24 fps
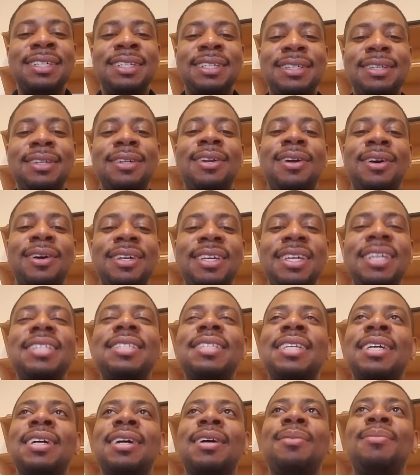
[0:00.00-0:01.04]
you know, he's
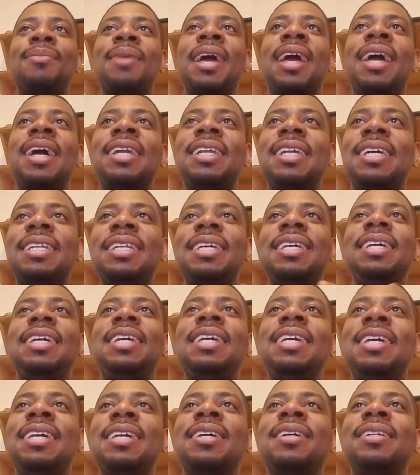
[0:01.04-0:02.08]
in command, and
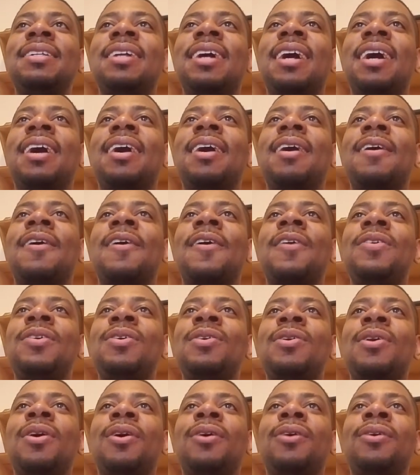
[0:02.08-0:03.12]
he can
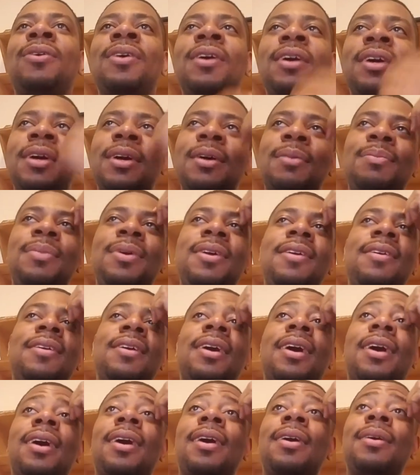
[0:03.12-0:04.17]

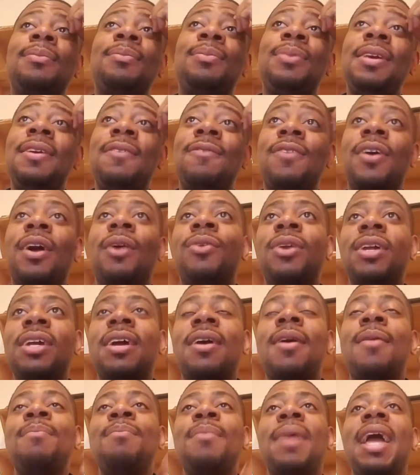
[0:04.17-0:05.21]
be very
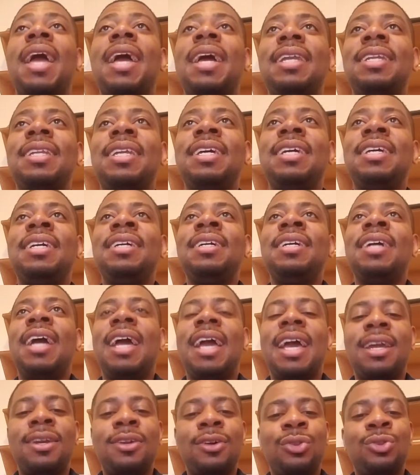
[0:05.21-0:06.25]
commanding
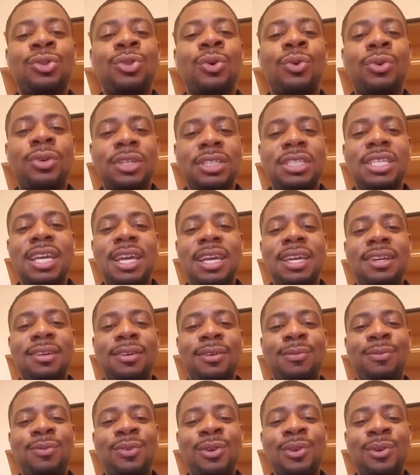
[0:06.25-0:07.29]
and
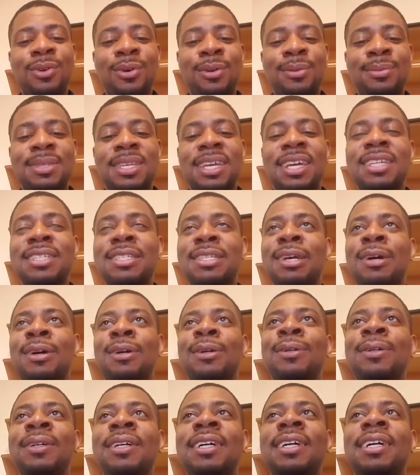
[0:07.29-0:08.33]
authoritative, you know what I'm saying?
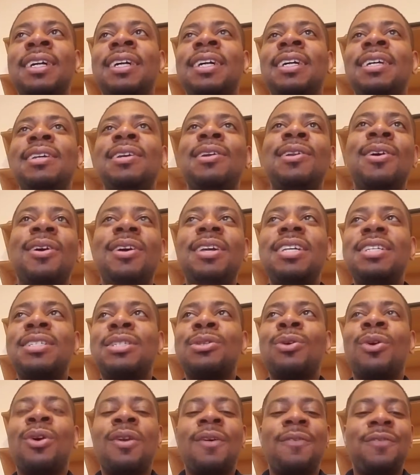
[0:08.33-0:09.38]
So, you know, he's
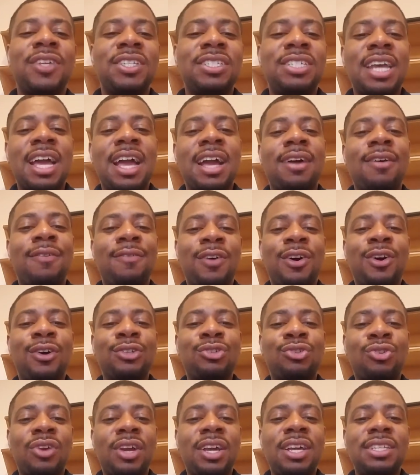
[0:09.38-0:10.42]
sort of a jack of all
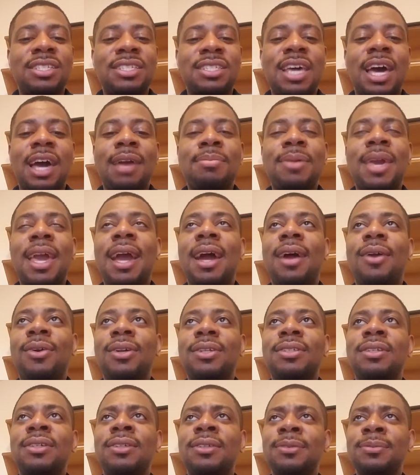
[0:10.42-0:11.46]
trades type
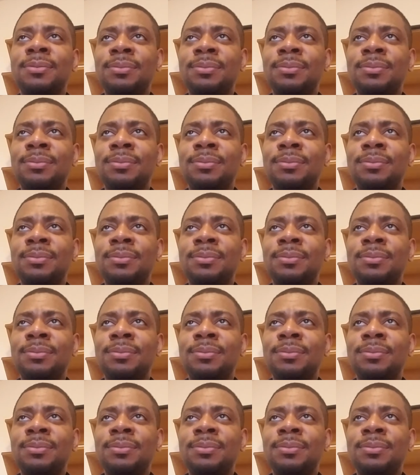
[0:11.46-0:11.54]
character.